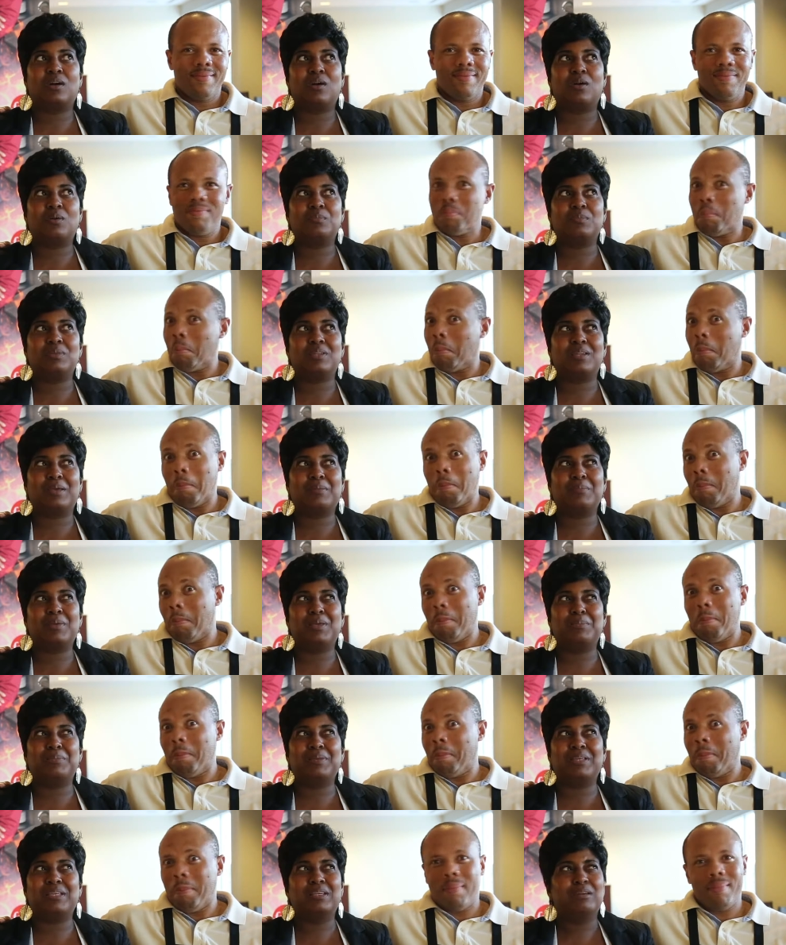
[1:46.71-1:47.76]
Speaker 1: um, like
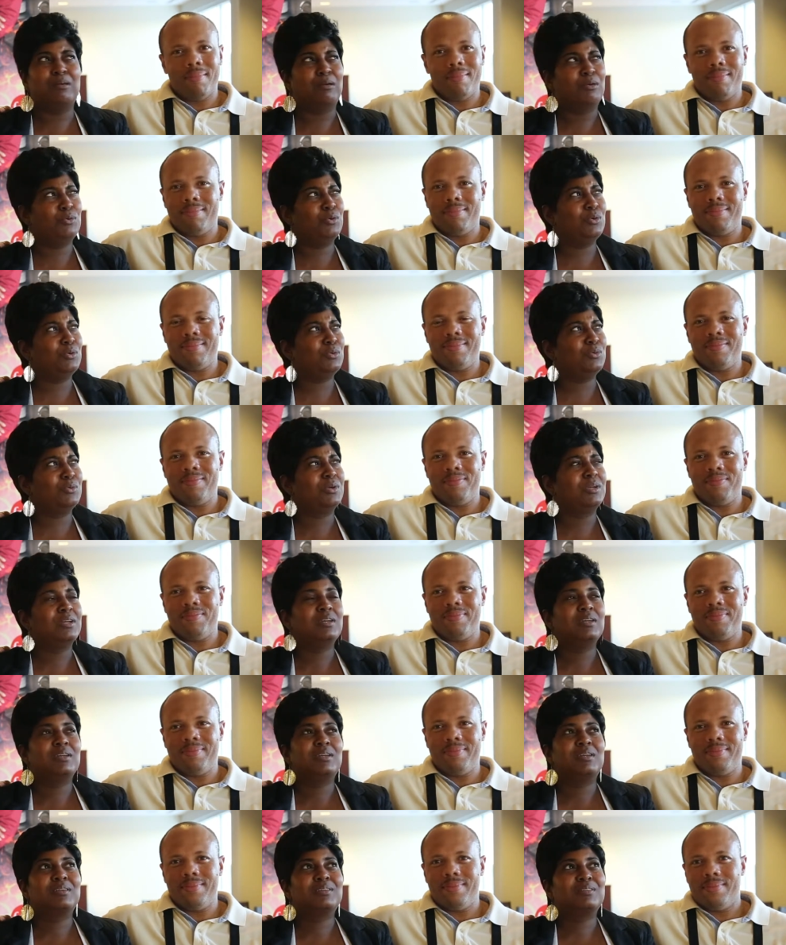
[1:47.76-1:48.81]
maybe
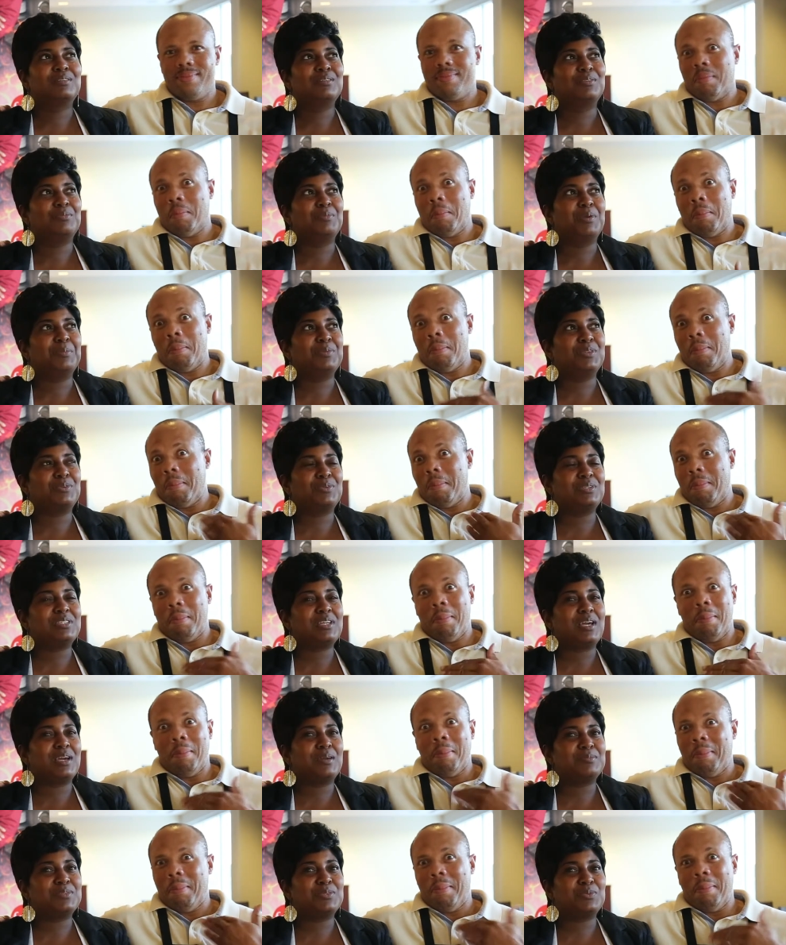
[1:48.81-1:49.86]
maybe three
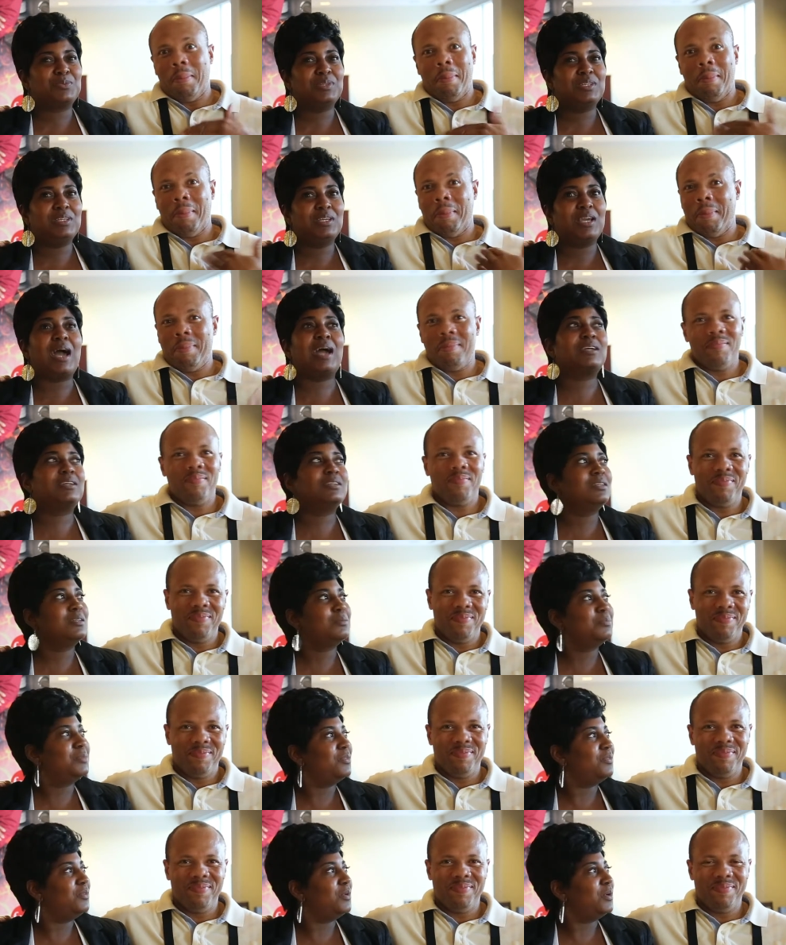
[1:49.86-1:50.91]
times a week. I
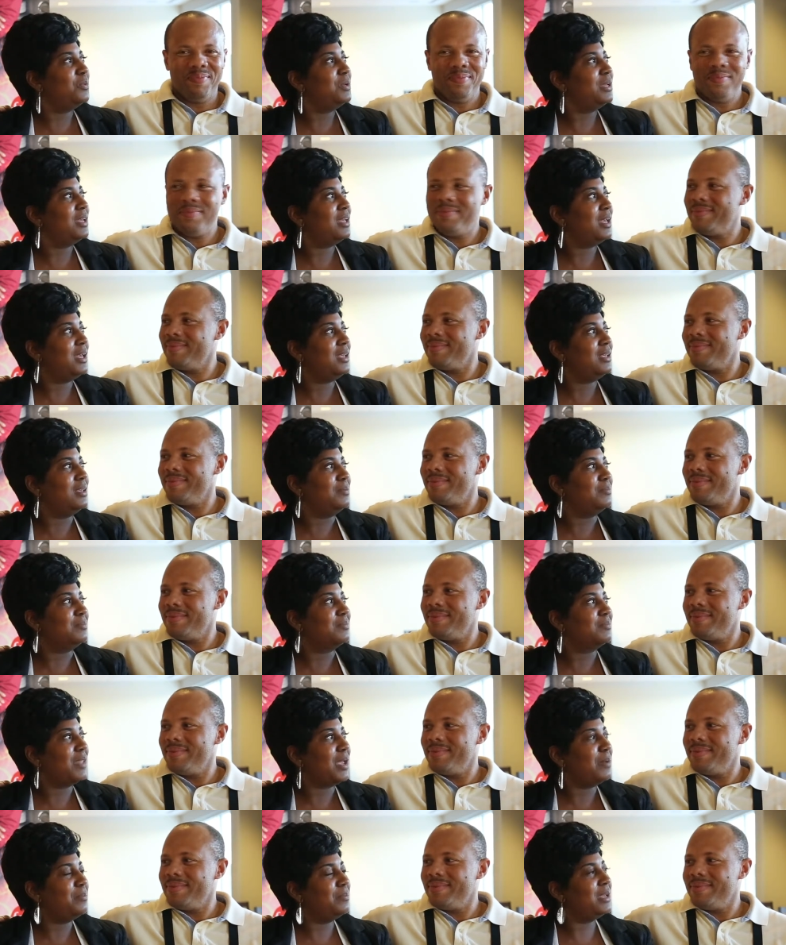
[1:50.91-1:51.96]
cooked before we came.
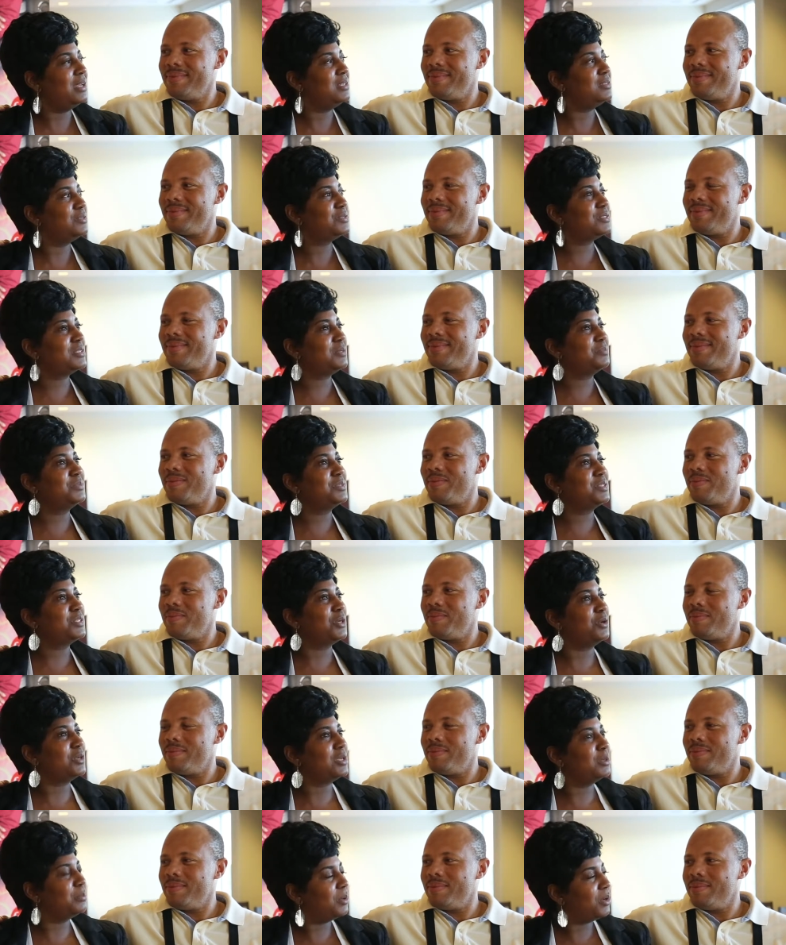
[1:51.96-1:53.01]
I made you some
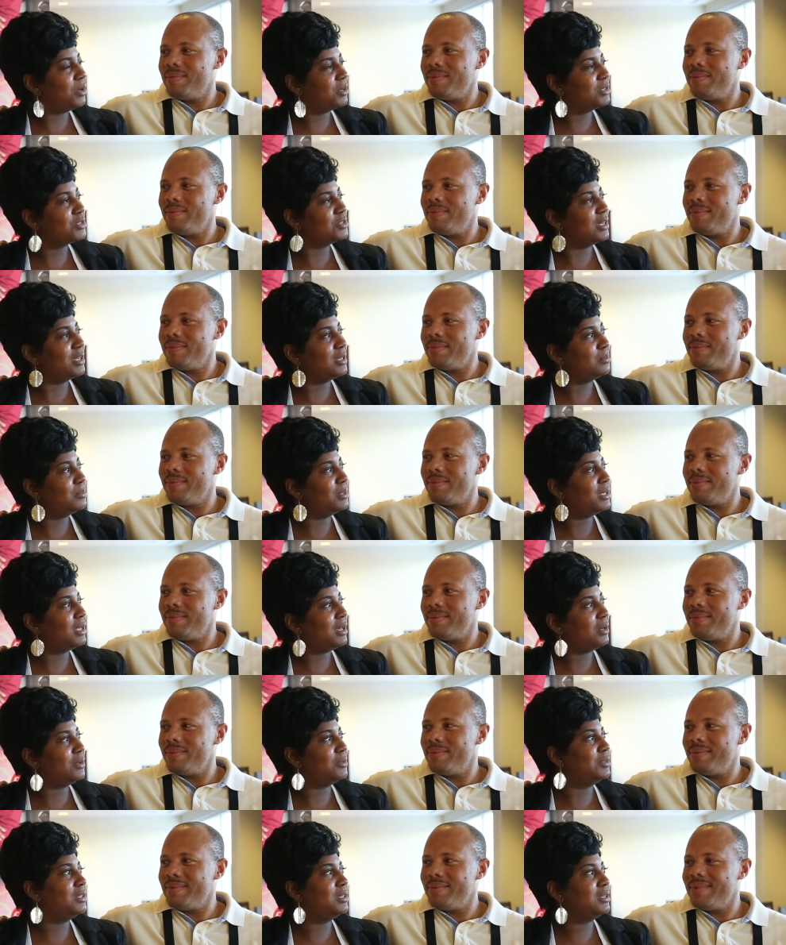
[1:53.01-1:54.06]
turkey burgers trying to be
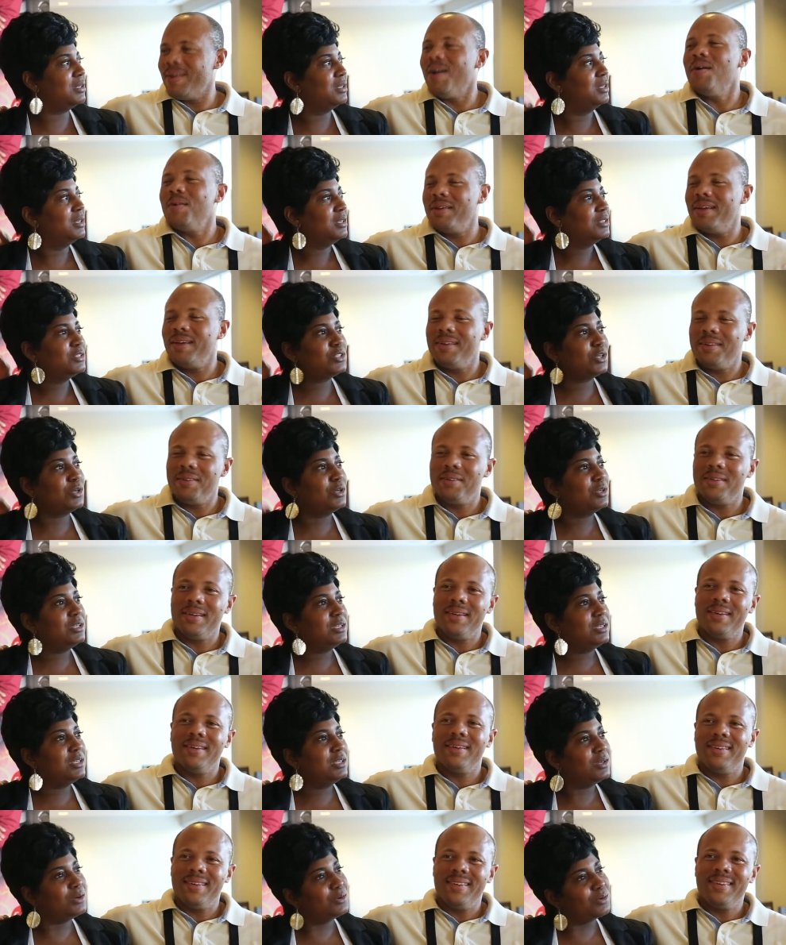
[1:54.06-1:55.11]
healthy. Oh yeah.
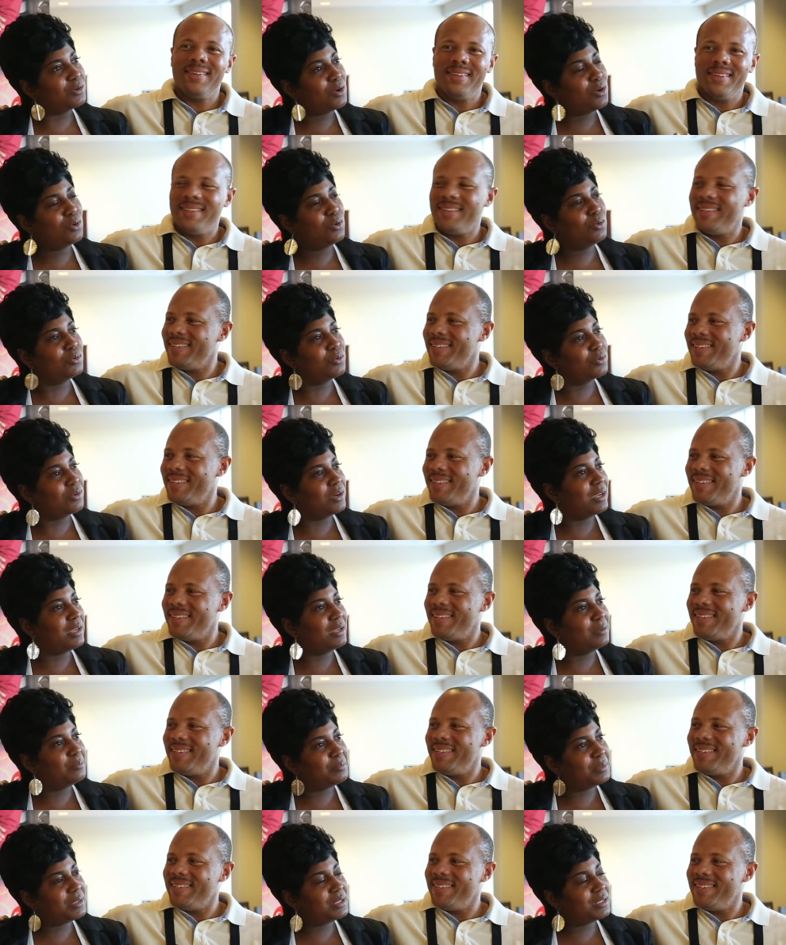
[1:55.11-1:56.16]
Turkey yeah. on a whole
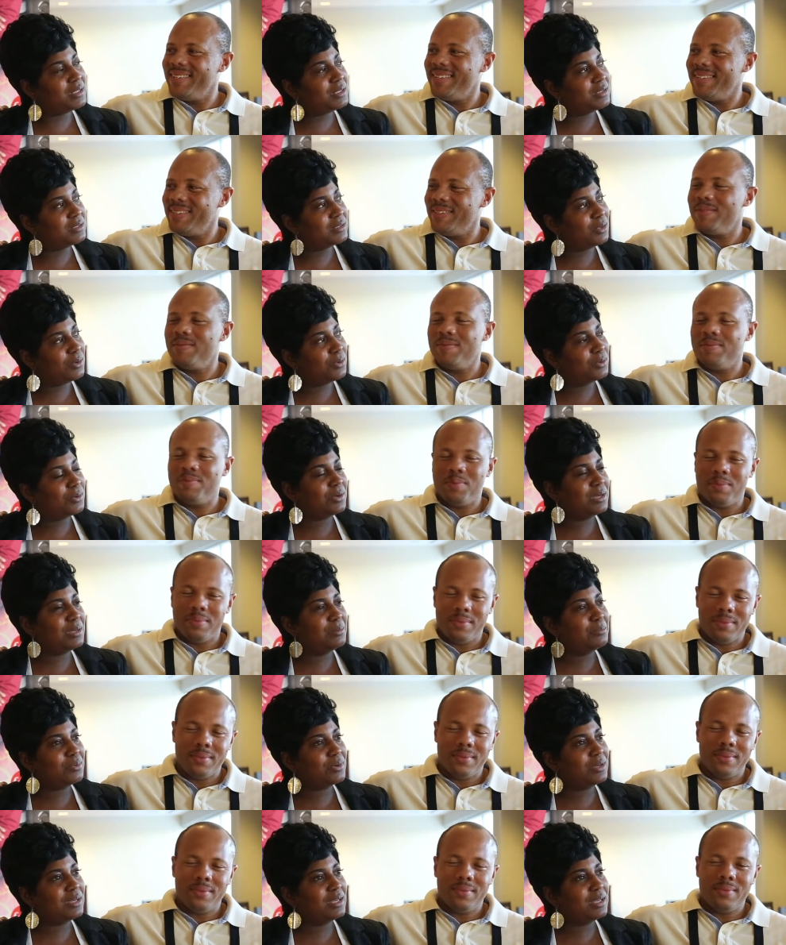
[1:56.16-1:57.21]
grain bun, whole
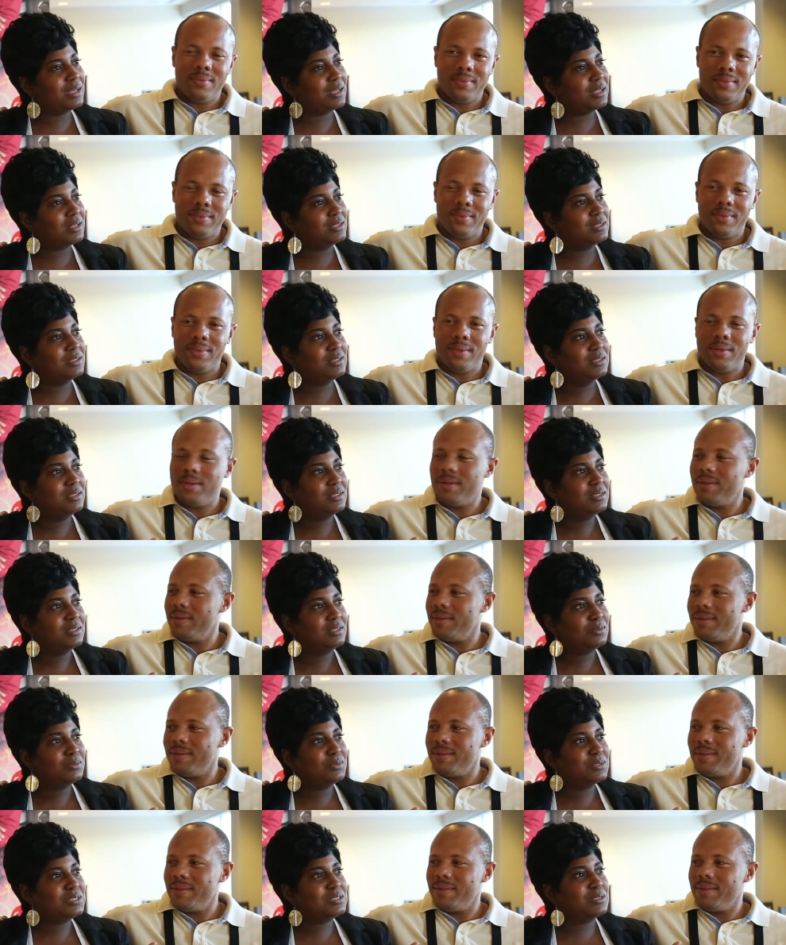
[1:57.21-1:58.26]
grain bread
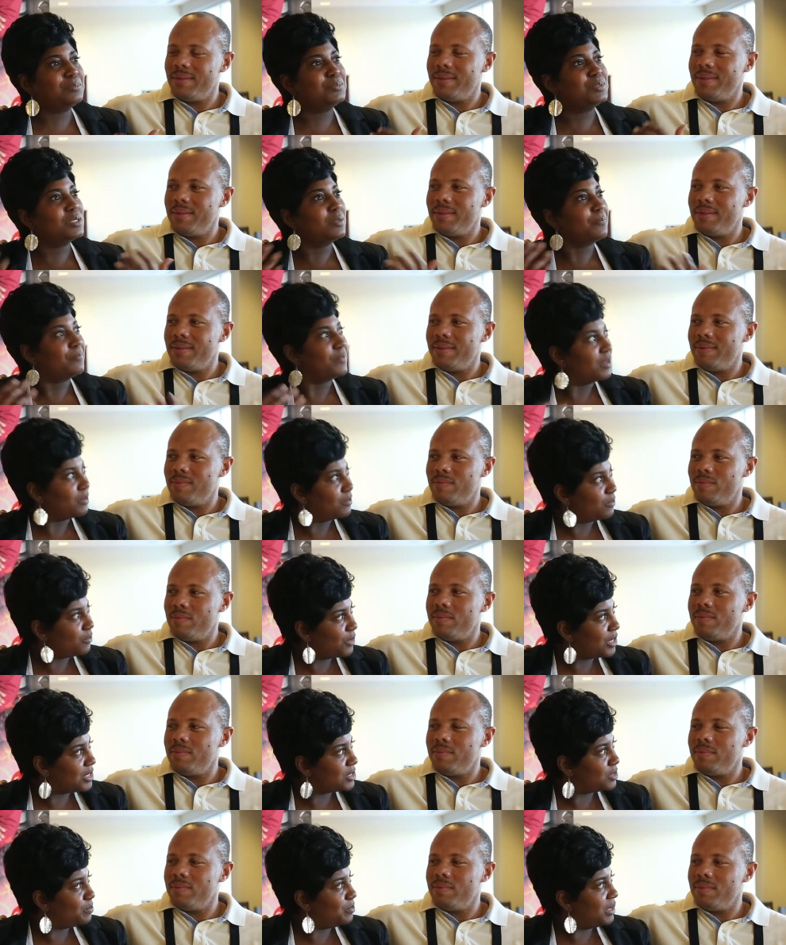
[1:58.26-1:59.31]
with some
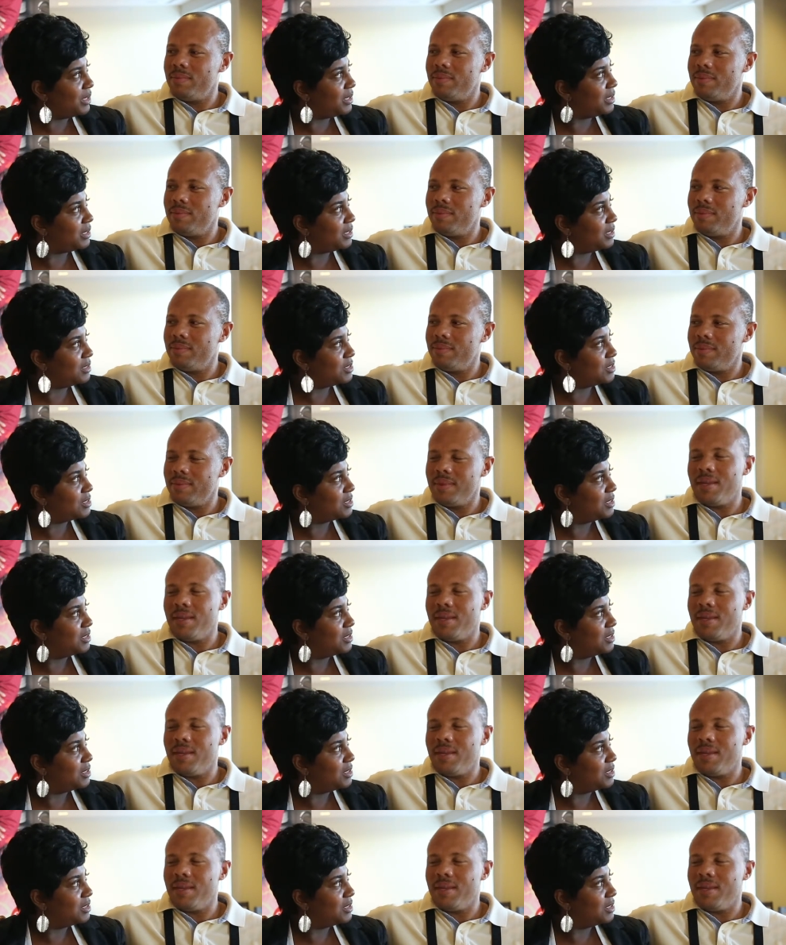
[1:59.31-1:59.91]
fresh spinach.